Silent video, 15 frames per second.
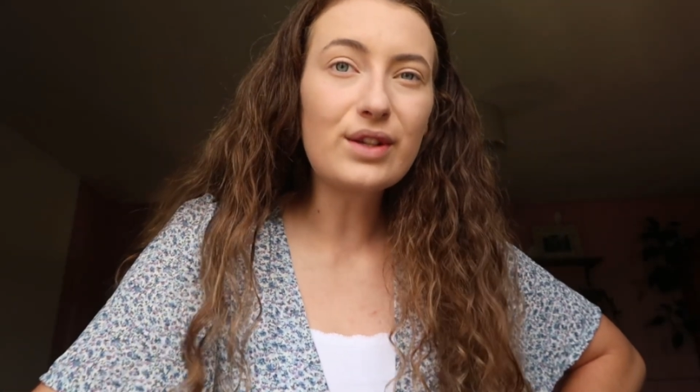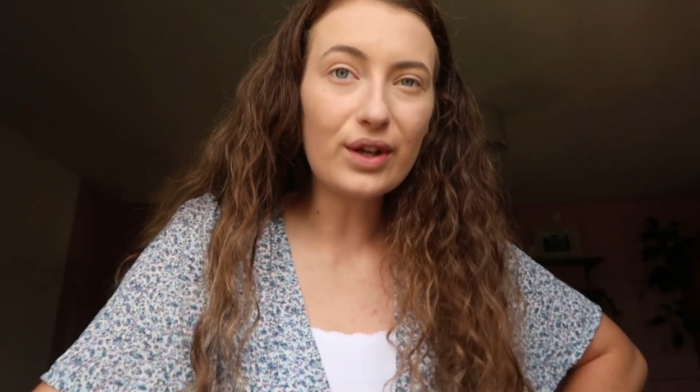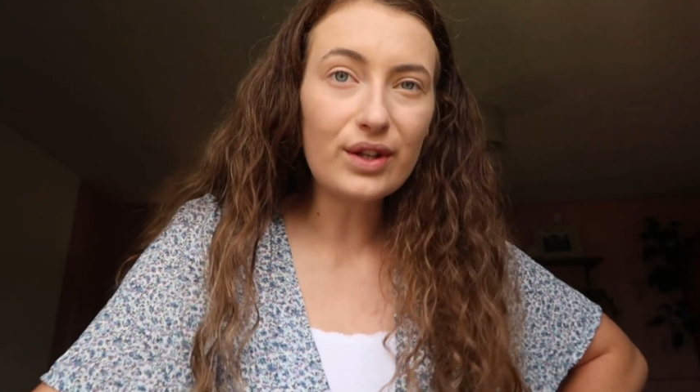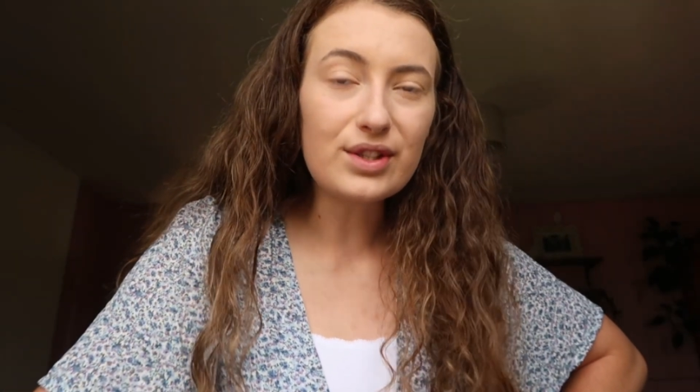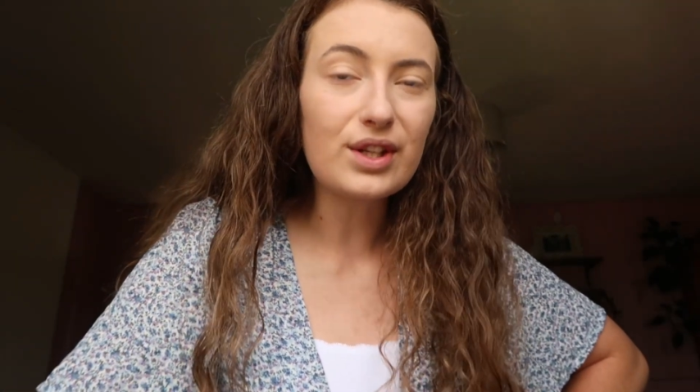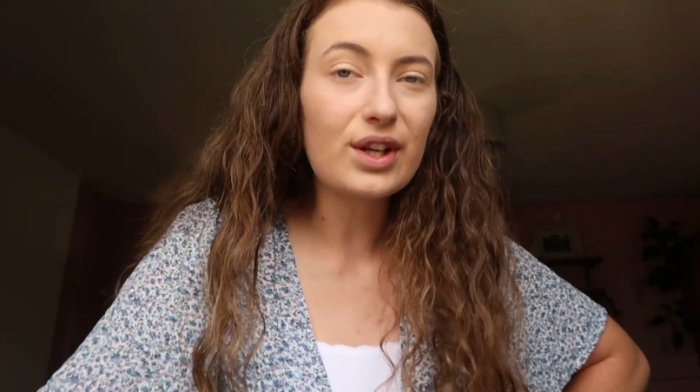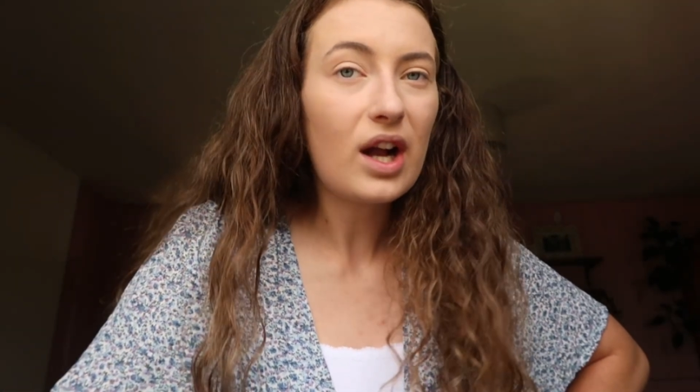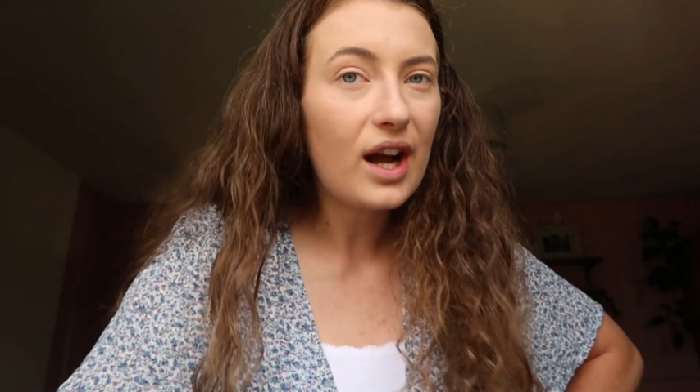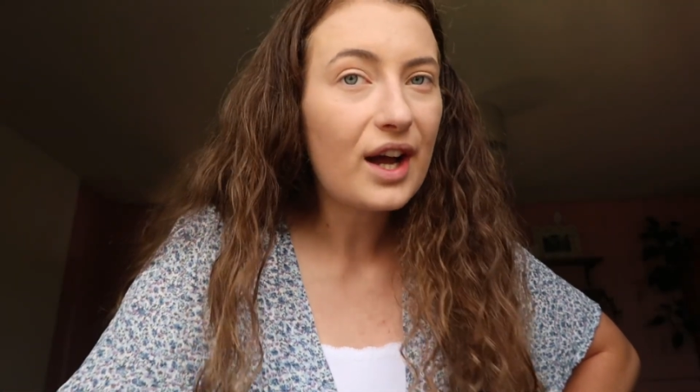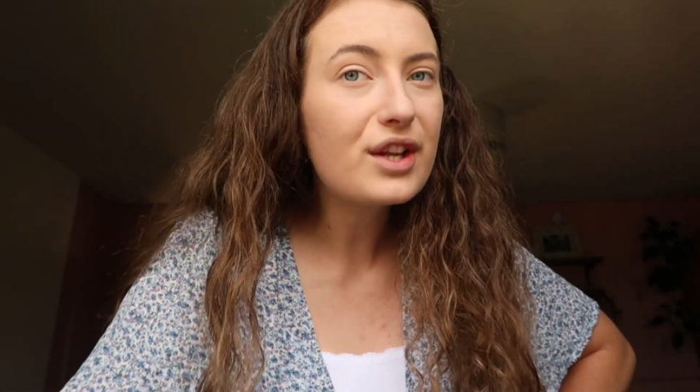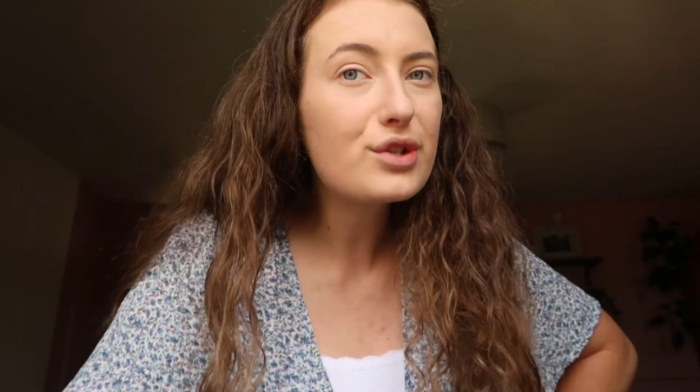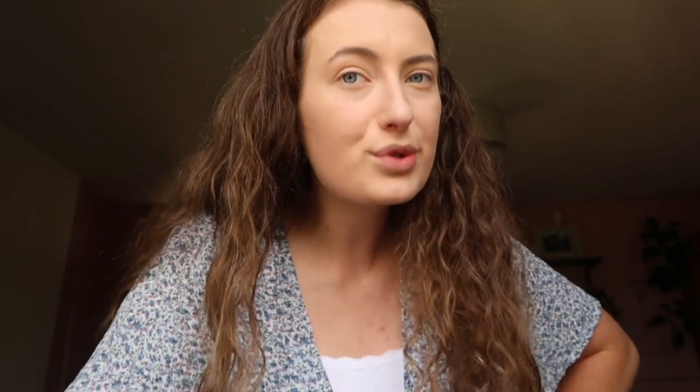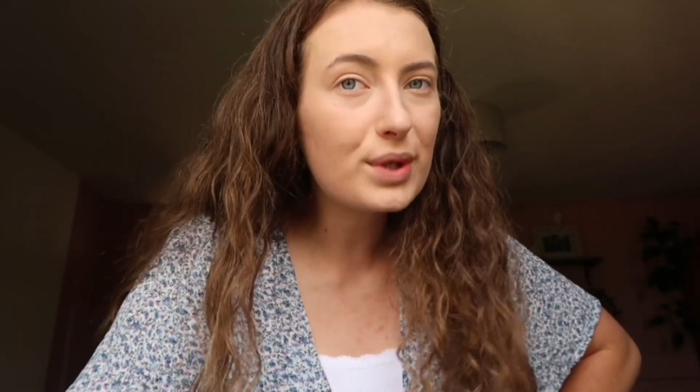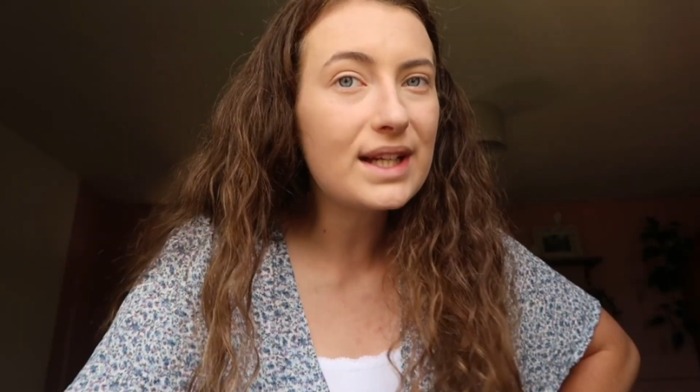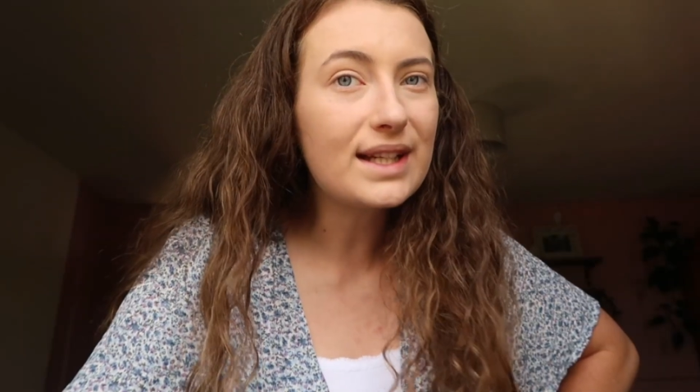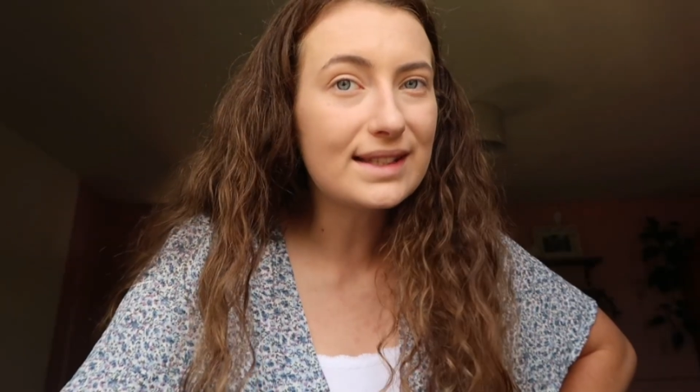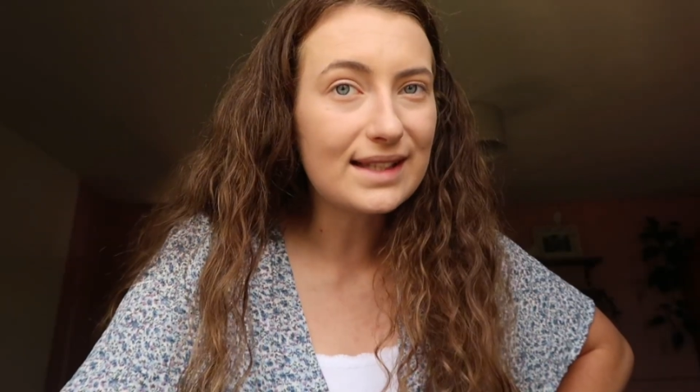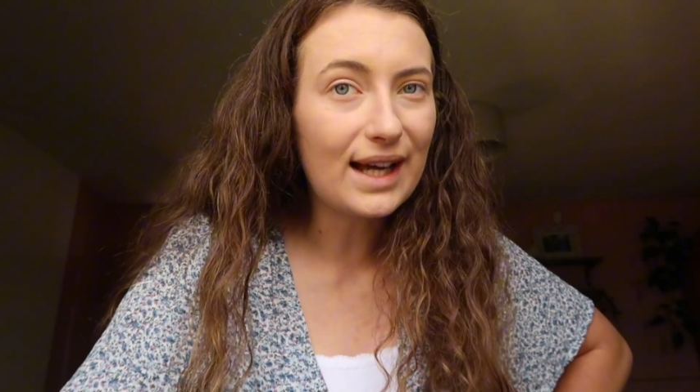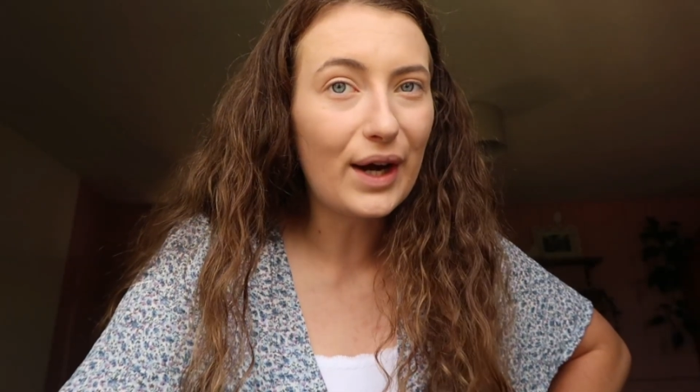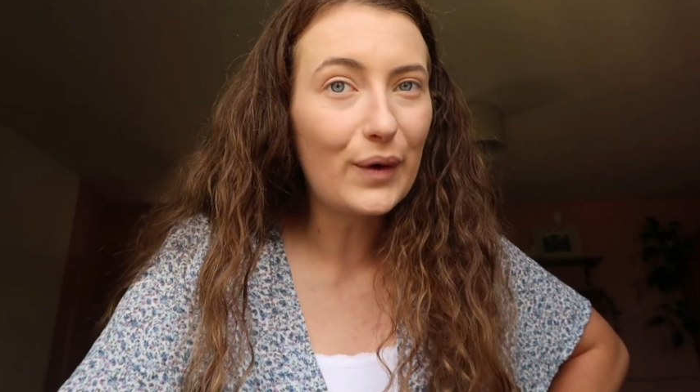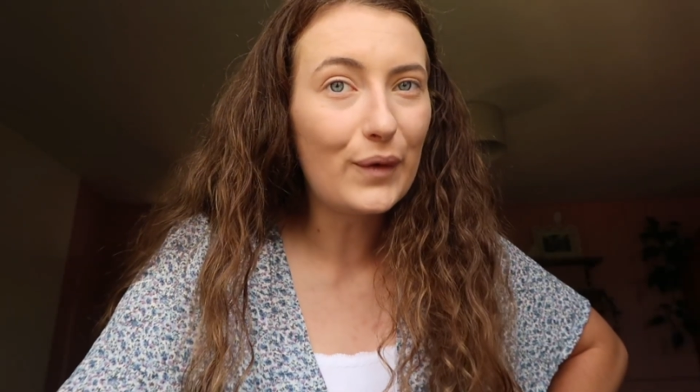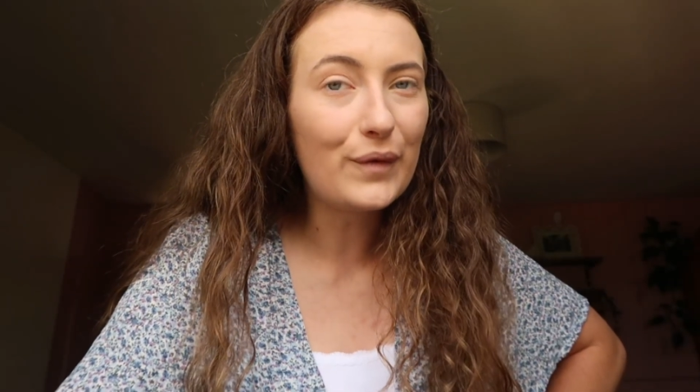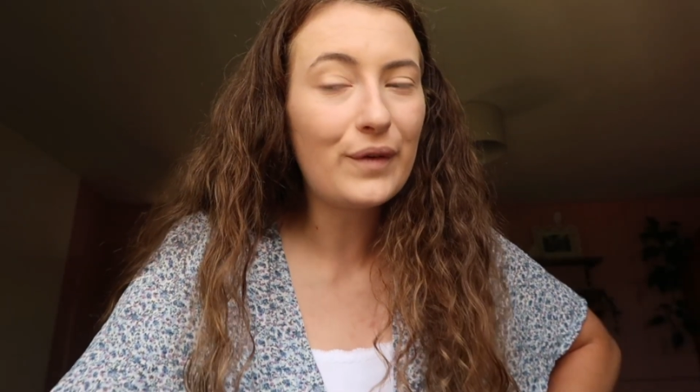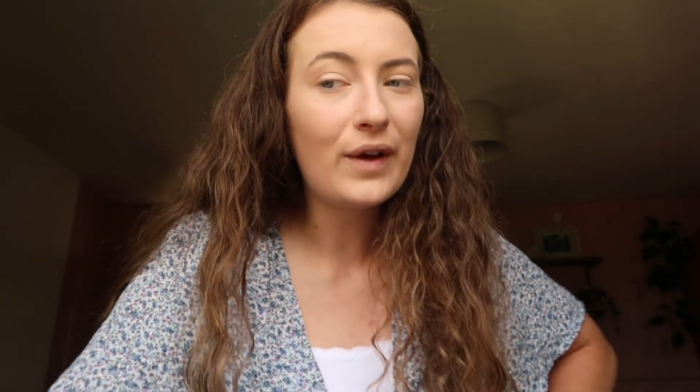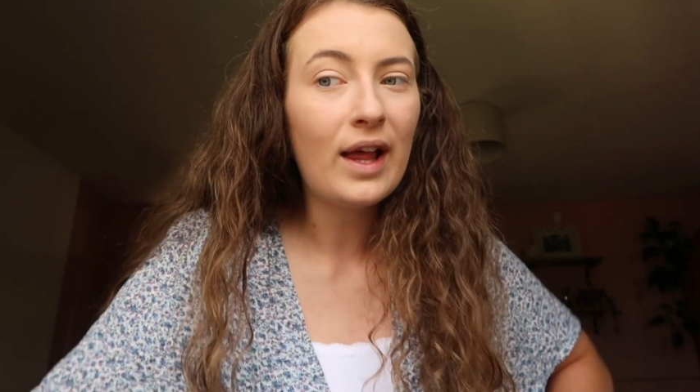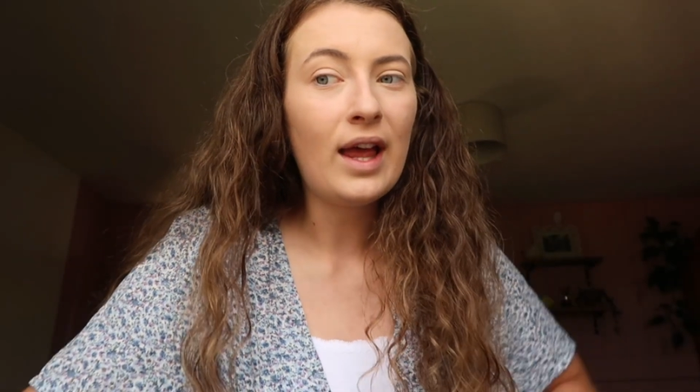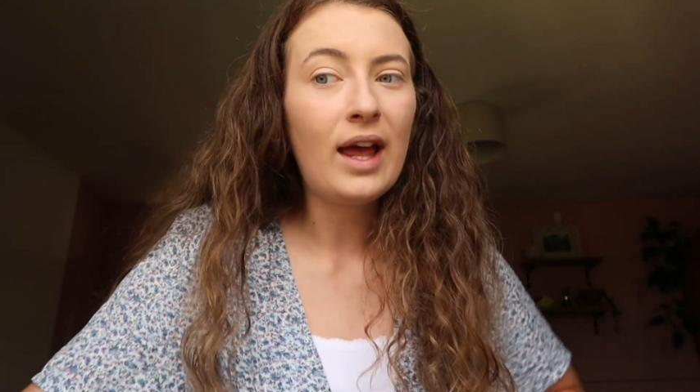good to kind of treat yourself